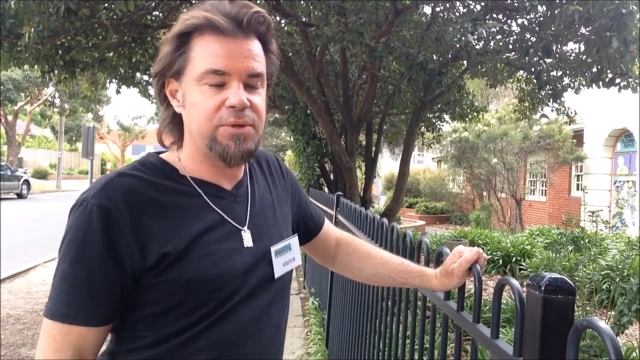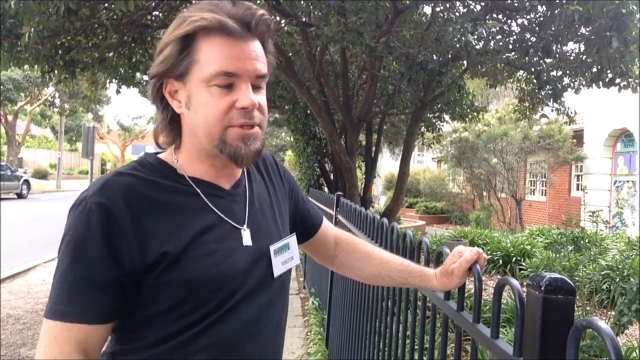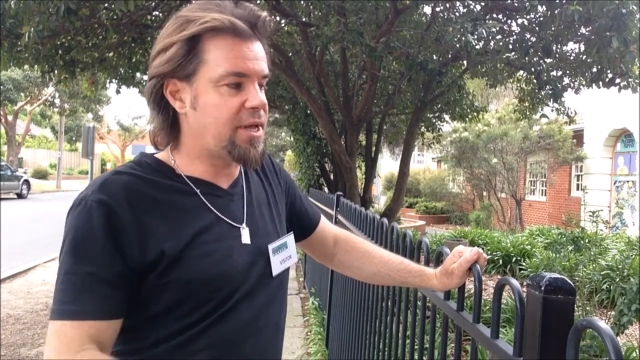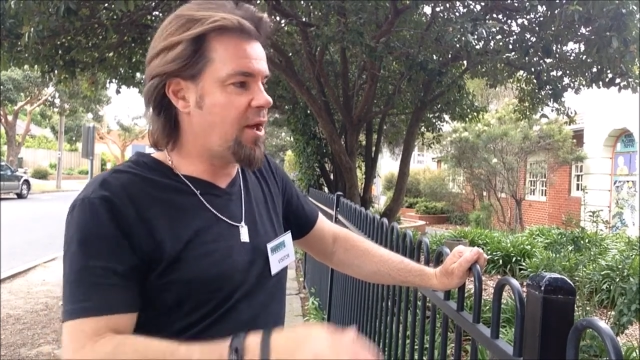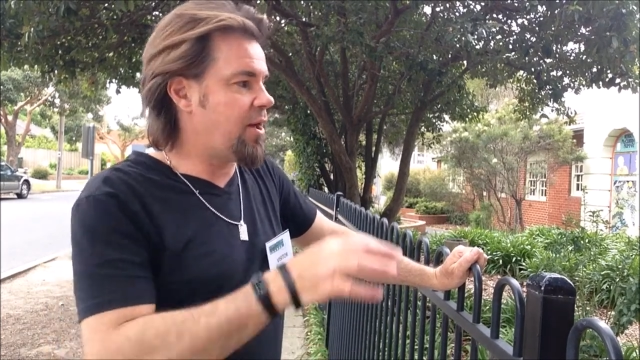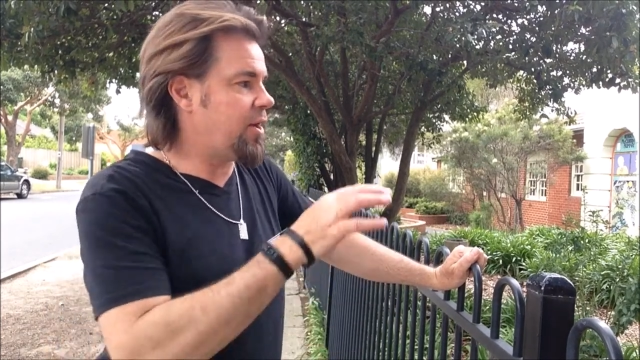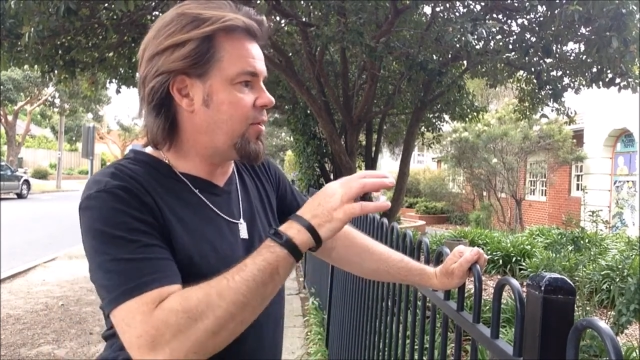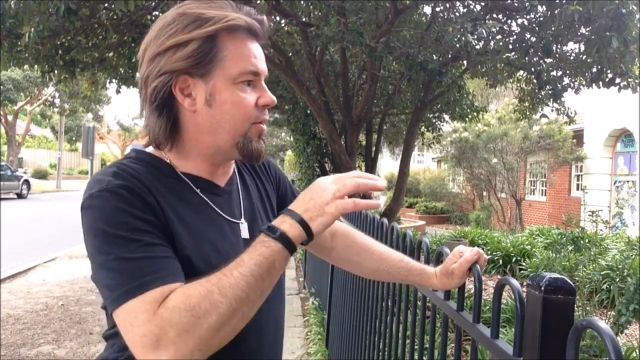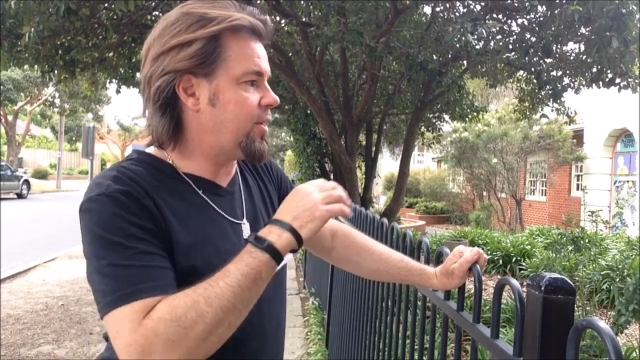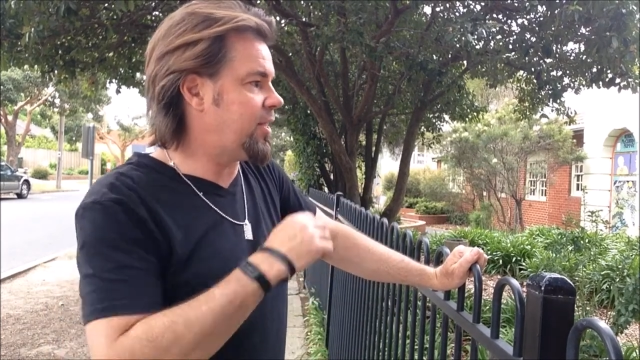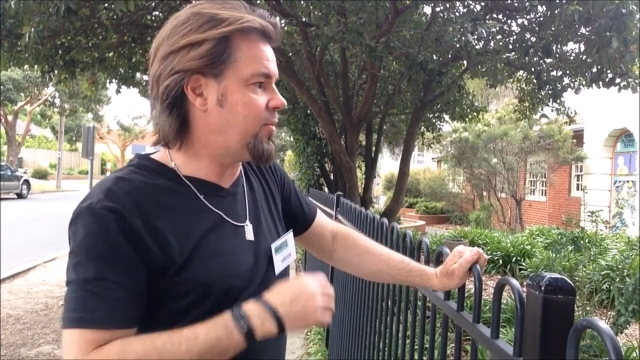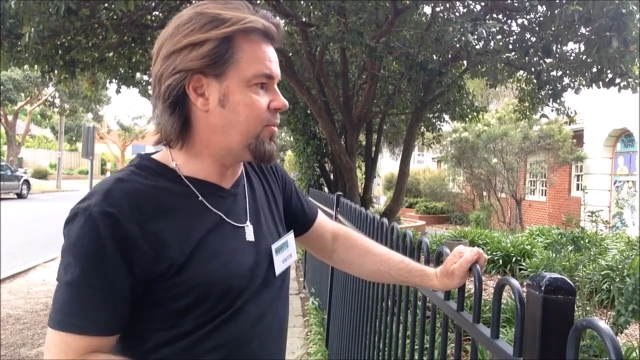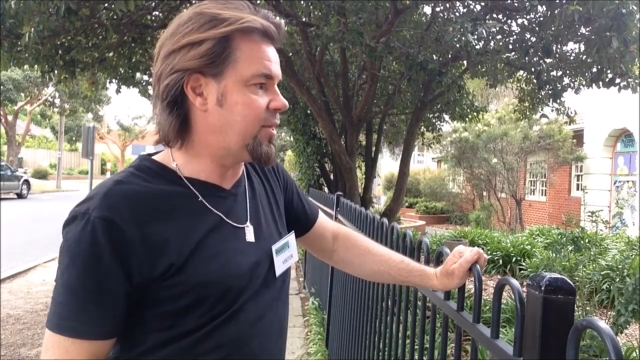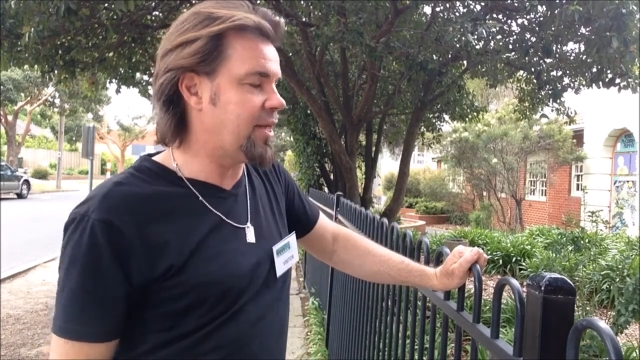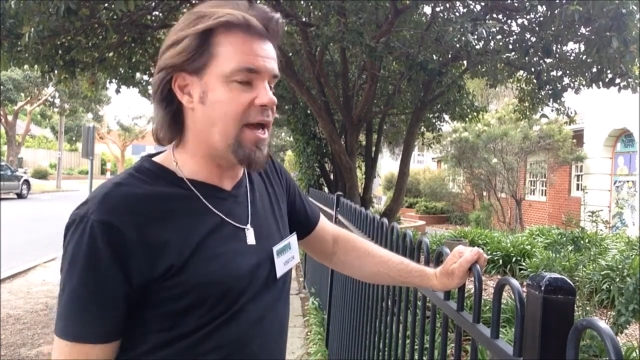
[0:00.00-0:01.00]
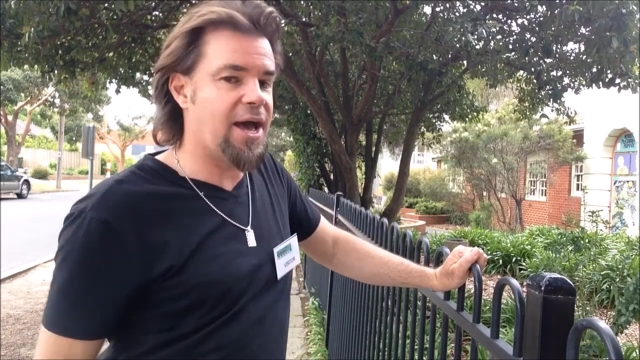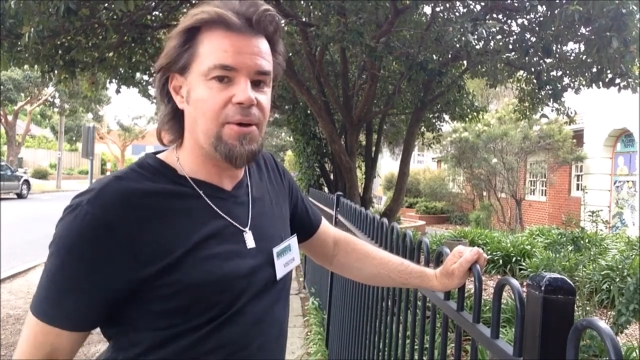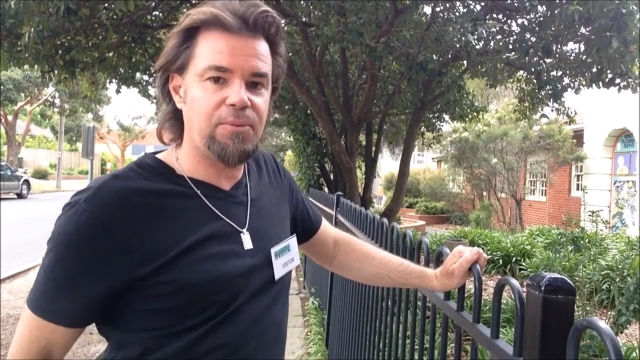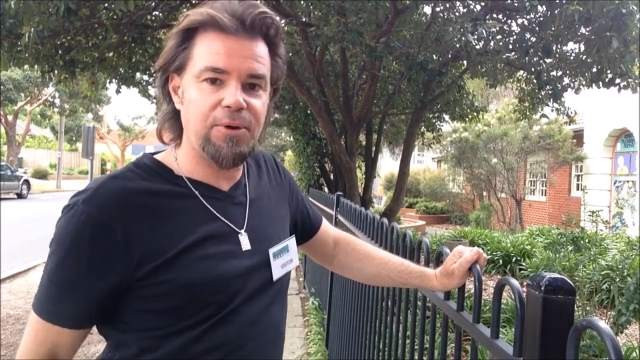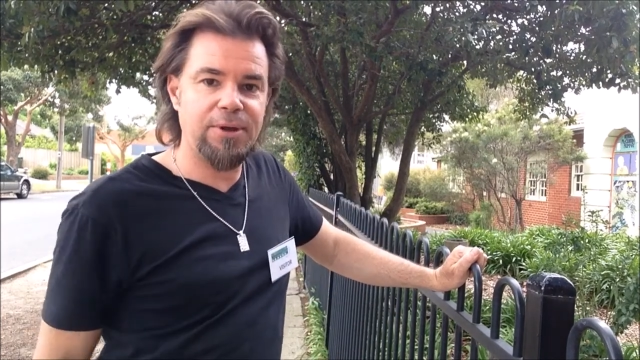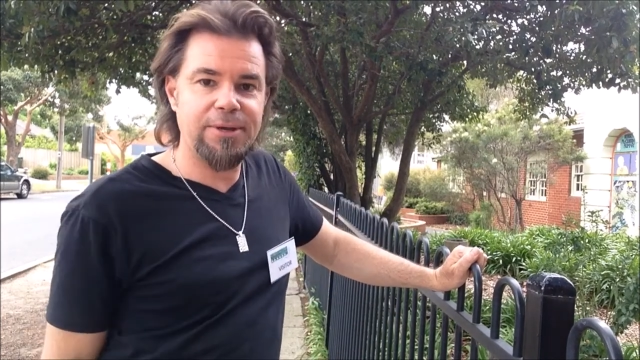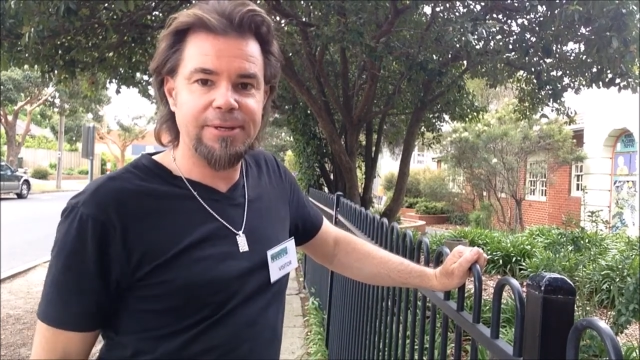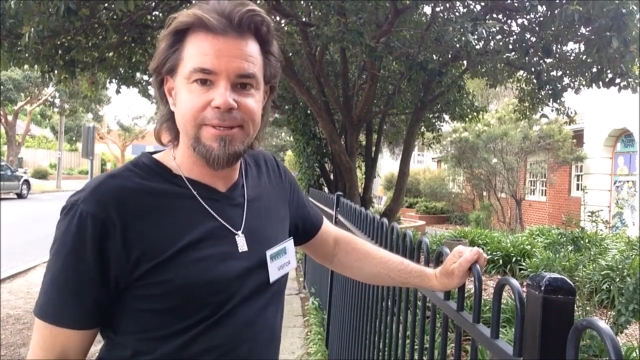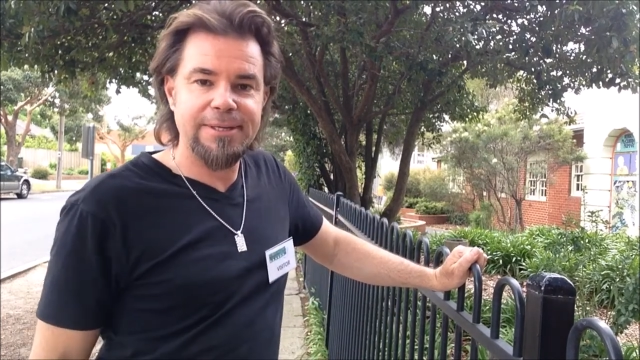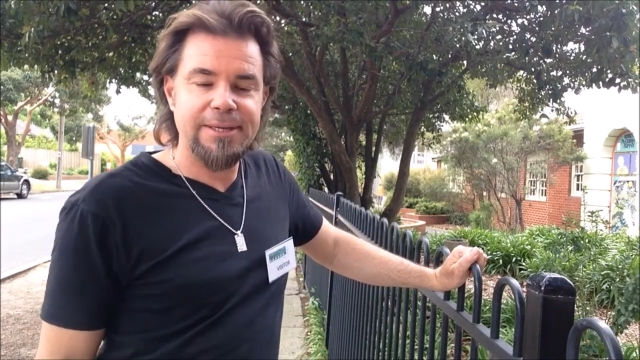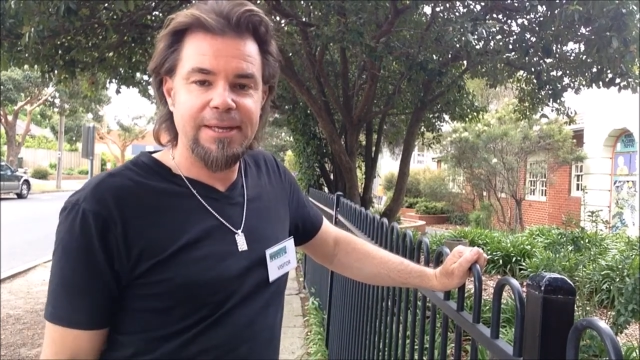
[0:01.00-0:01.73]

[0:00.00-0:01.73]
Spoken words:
was going on here with the artwork.